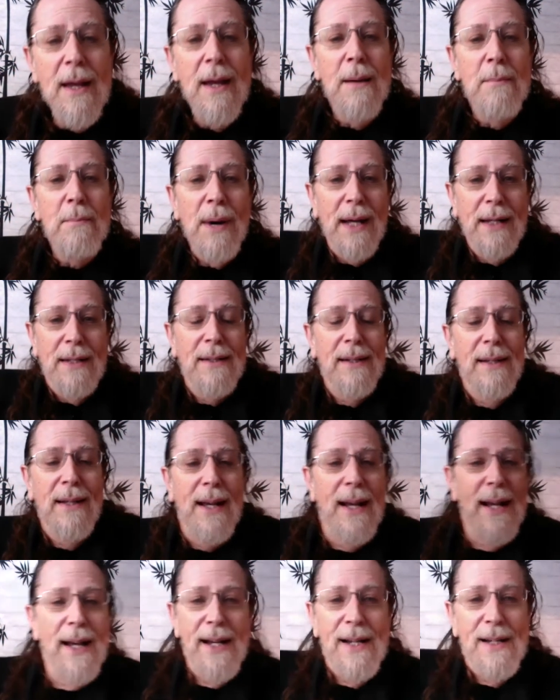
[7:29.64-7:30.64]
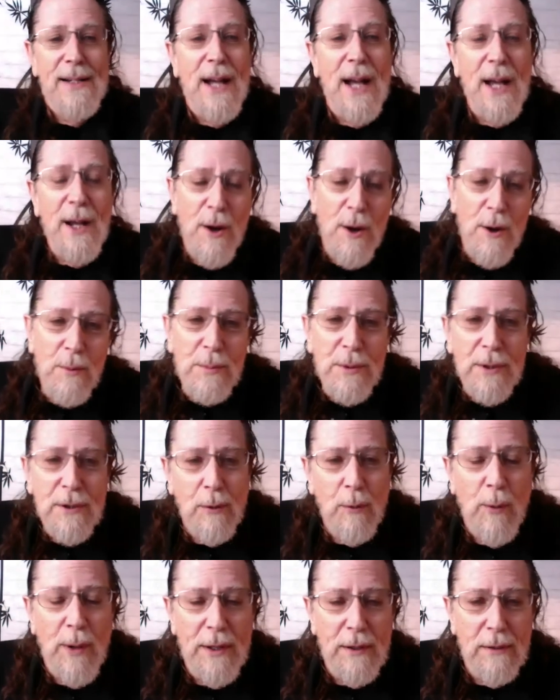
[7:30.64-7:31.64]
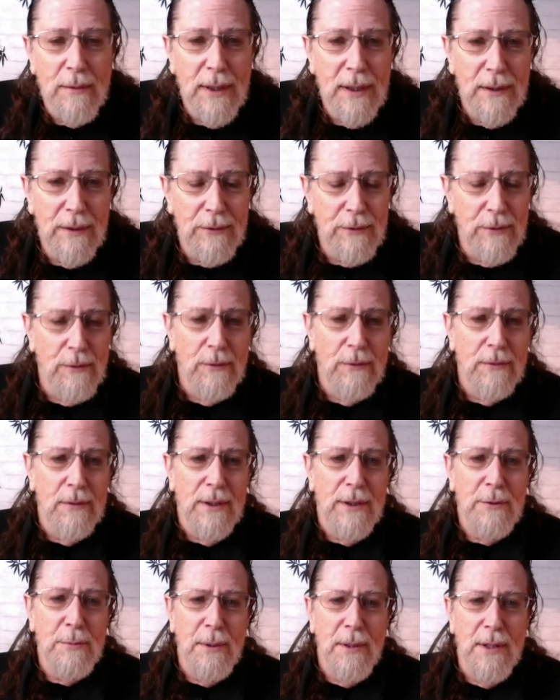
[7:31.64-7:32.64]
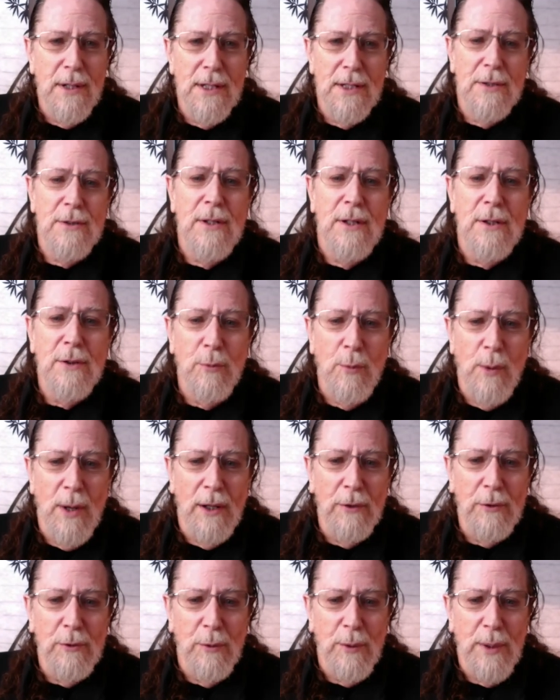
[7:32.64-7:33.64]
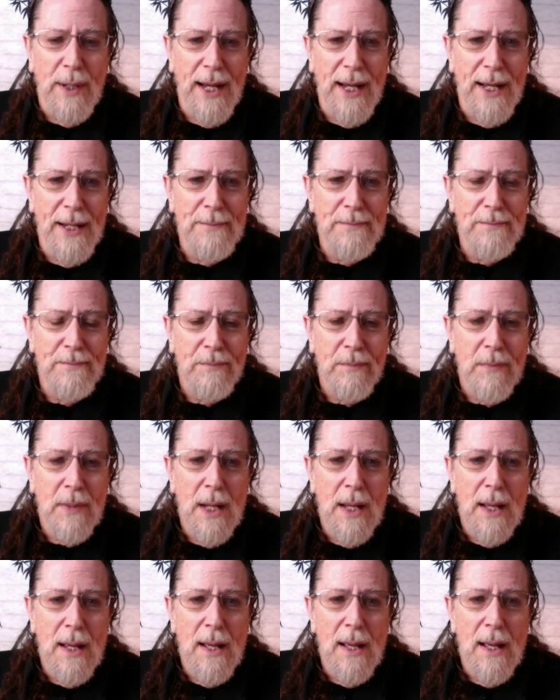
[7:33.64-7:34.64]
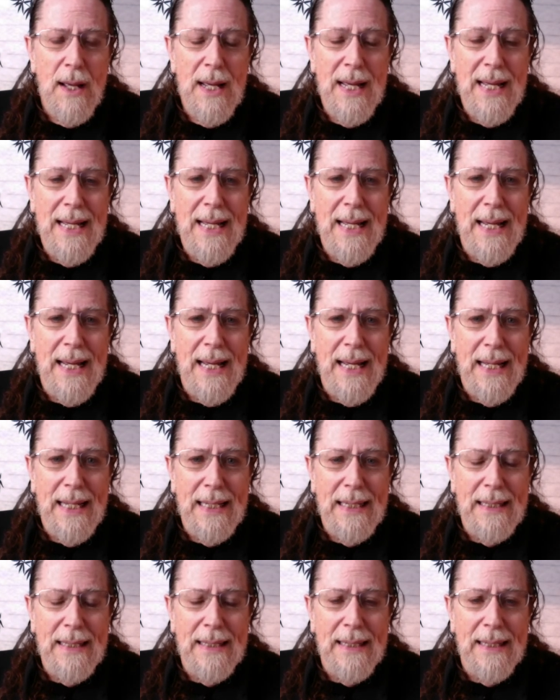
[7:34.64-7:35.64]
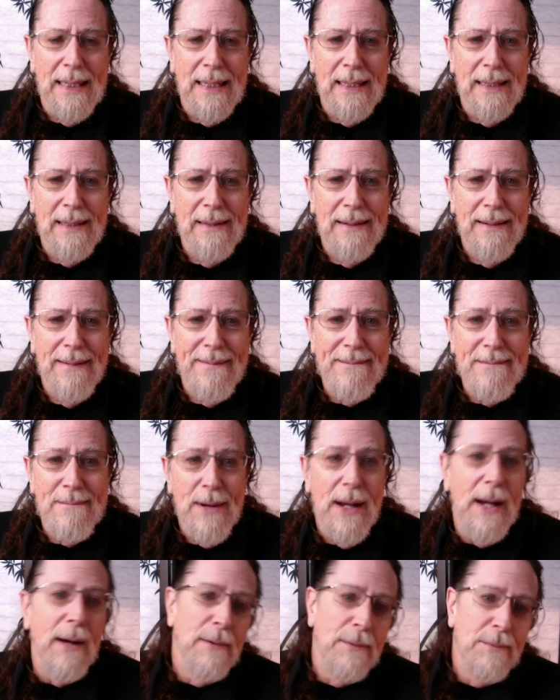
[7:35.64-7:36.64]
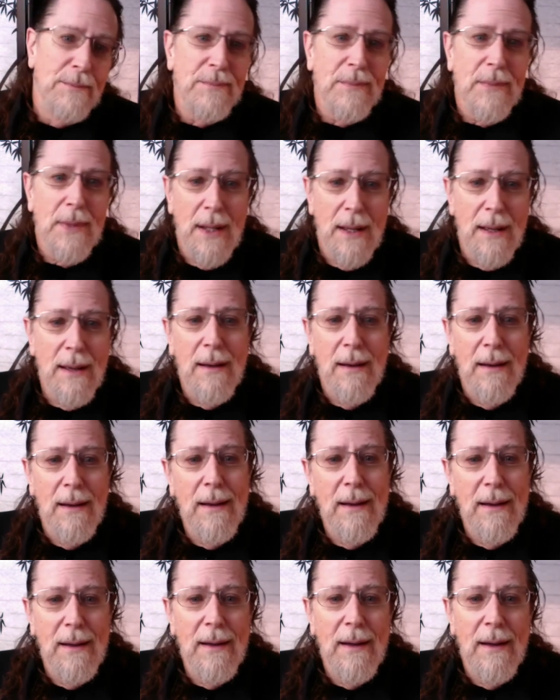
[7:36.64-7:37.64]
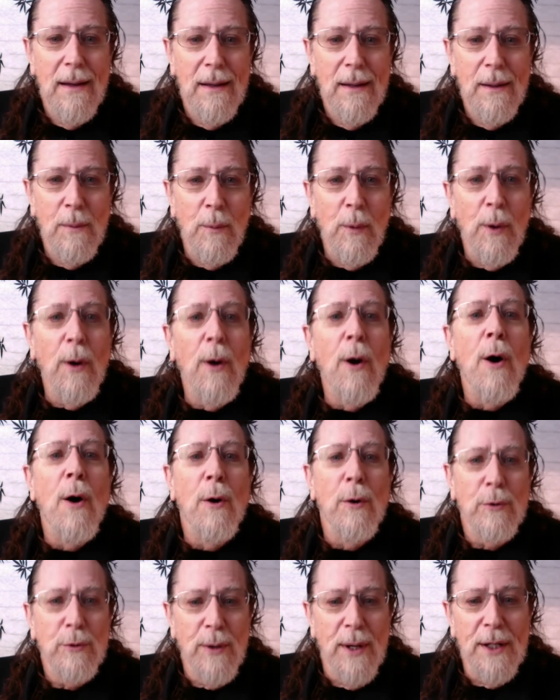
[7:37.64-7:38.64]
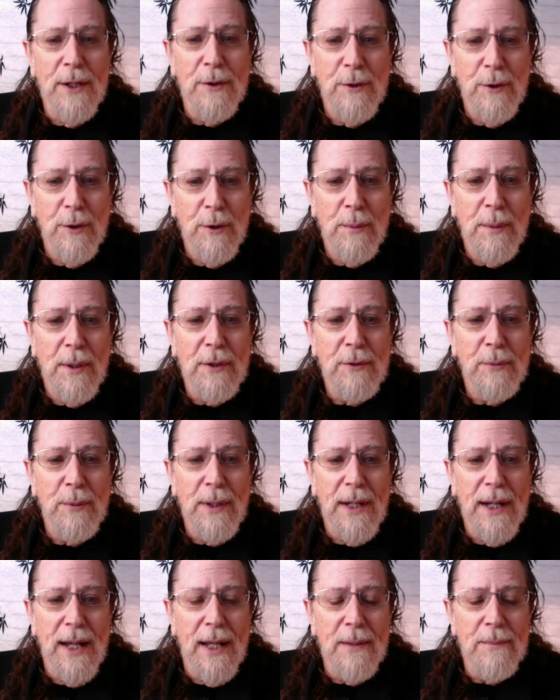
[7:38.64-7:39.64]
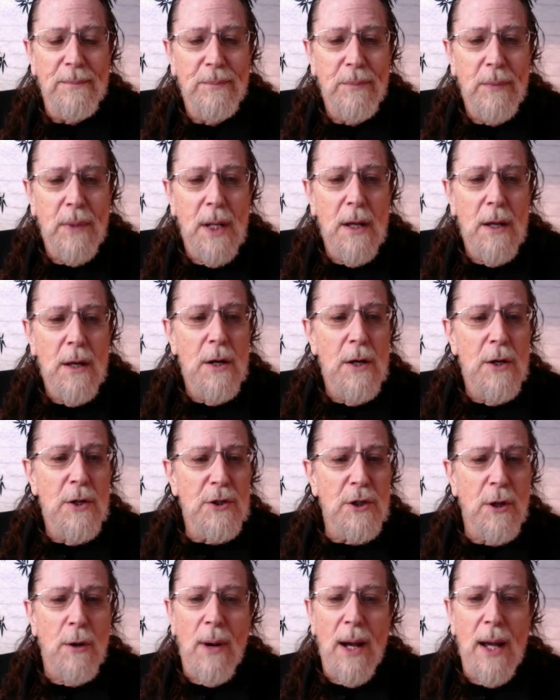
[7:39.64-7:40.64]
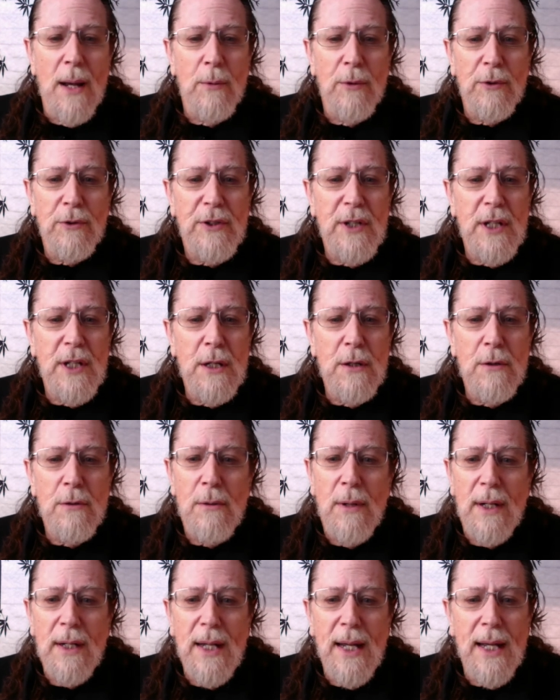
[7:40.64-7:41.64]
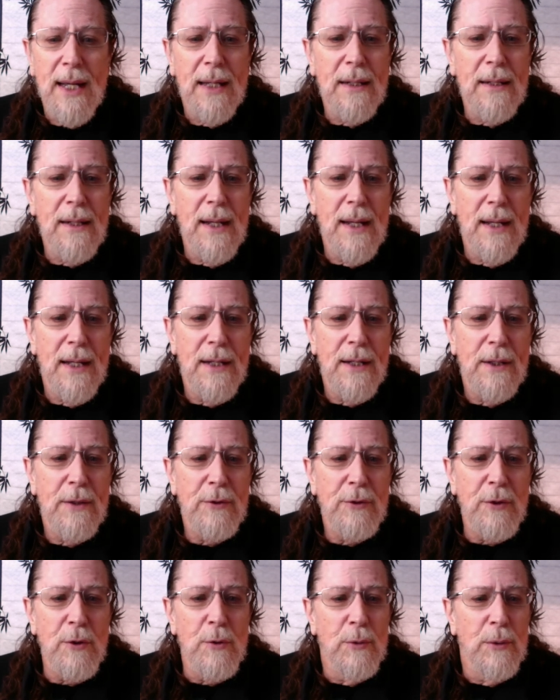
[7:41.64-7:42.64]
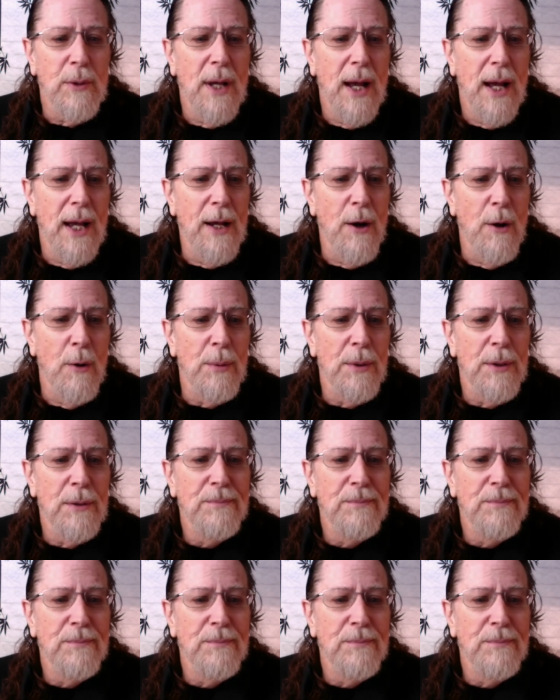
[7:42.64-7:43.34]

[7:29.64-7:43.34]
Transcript: But I hope you're weathering this whole experience as well as you can. And well, we're all trying to do the best we can. So I will see you again soon, I hope.